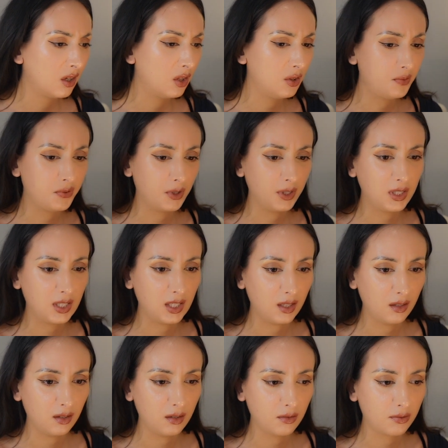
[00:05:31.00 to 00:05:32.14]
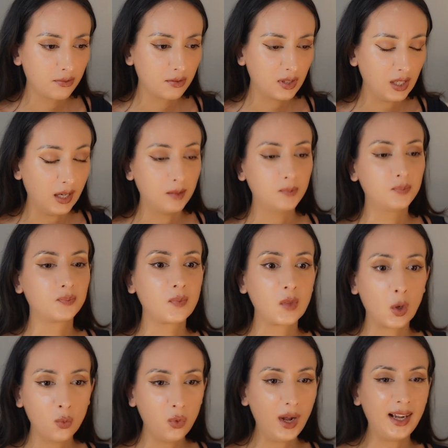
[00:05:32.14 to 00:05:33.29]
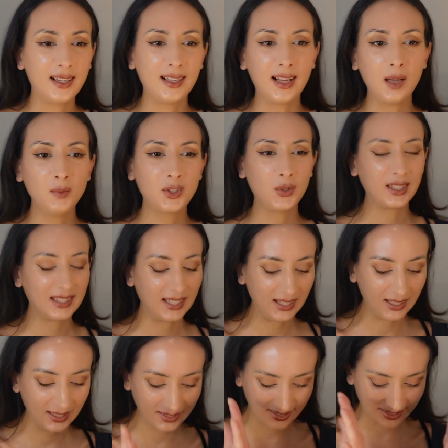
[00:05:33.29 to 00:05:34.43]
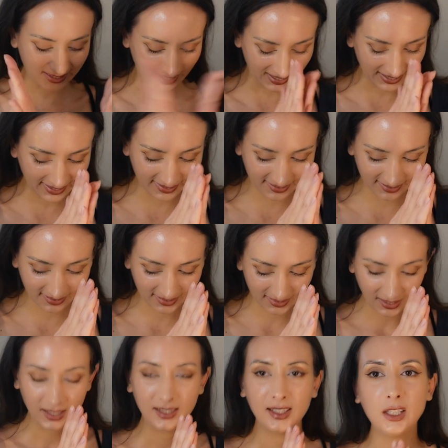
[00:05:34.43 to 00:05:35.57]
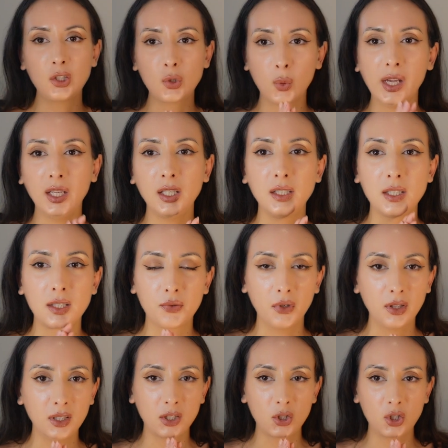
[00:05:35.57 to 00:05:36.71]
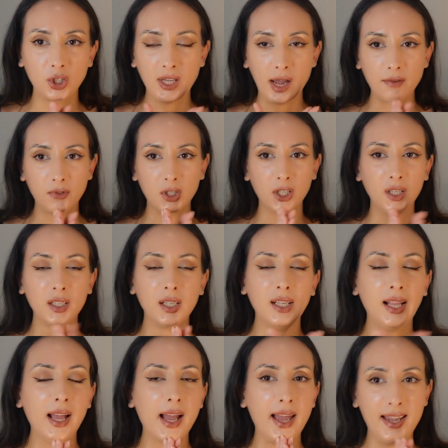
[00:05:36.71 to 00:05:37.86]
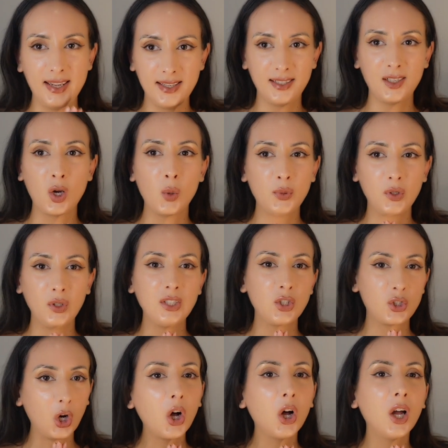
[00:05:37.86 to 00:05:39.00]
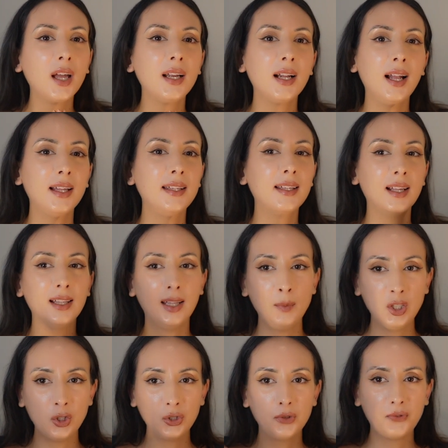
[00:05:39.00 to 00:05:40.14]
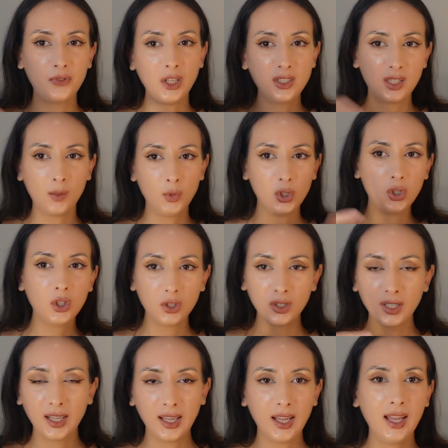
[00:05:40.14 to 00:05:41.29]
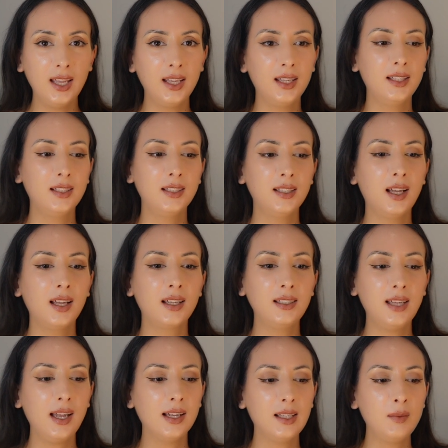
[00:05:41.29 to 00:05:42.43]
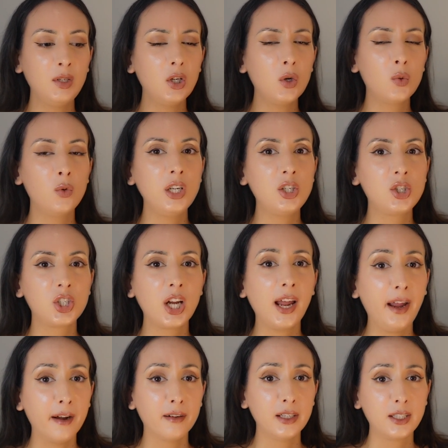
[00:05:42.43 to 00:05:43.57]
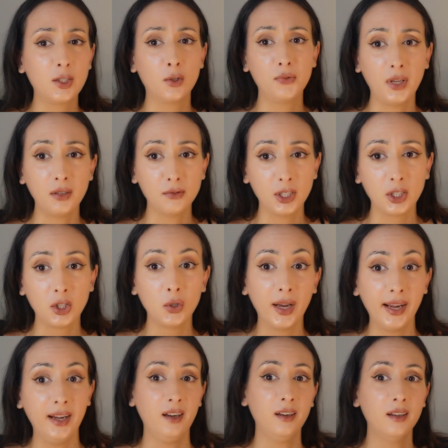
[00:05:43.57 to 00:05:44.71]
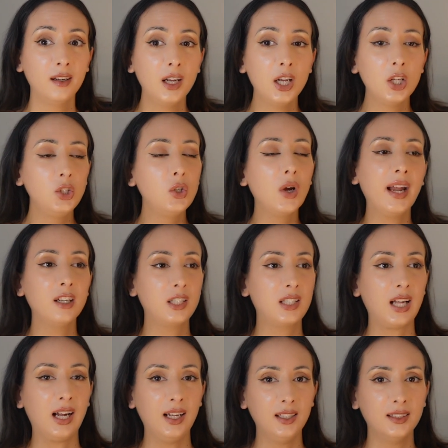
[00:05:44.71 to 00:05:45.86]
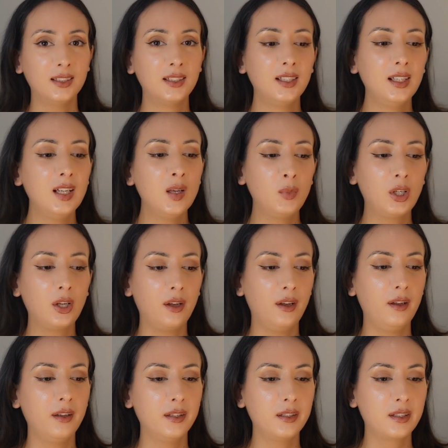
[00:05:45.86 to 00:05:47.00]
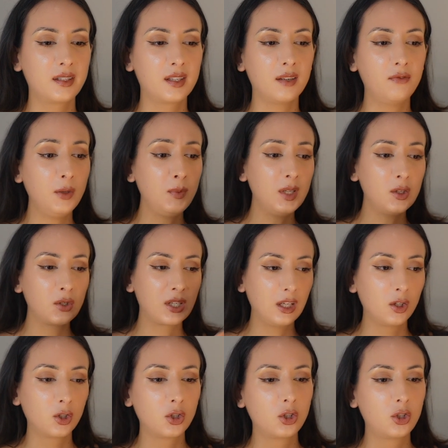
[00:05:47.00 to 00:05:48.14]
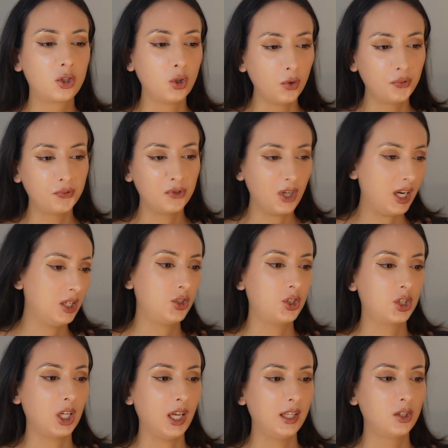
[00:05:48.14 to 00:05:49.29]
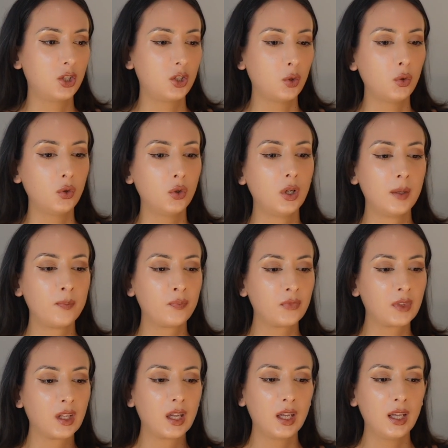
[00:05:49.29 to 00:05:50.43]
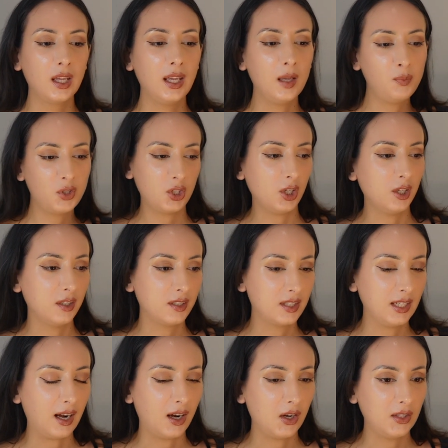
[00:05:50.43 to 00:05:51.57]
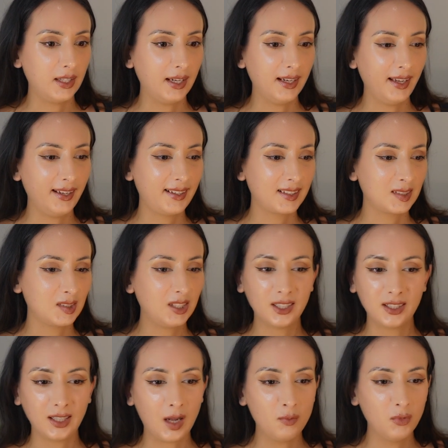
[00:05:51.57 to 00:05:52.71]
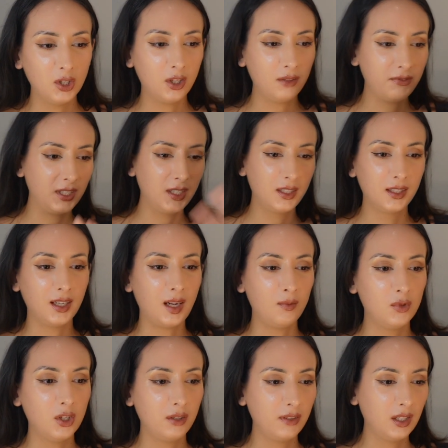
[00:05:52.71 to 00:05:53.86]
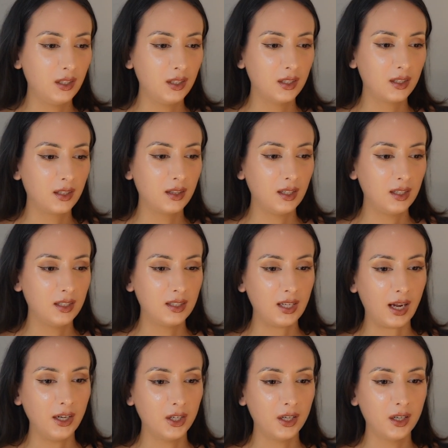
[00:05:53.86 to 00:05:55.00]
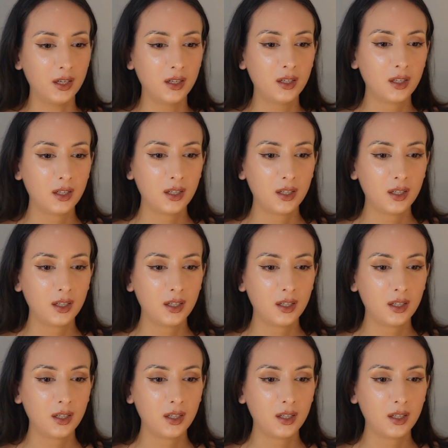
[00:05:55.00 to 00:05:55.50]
on the 13th, yeah. Well, I'm so excited, guys. Let's wait for this together and hope you enjoyed and let me know your thoughts down below. And yeah, let me know which hair is your favorite new hair, new hairstyle, because they've looking so fresh and so hipsters now. Like ugh, I'm loving I'm loving the entire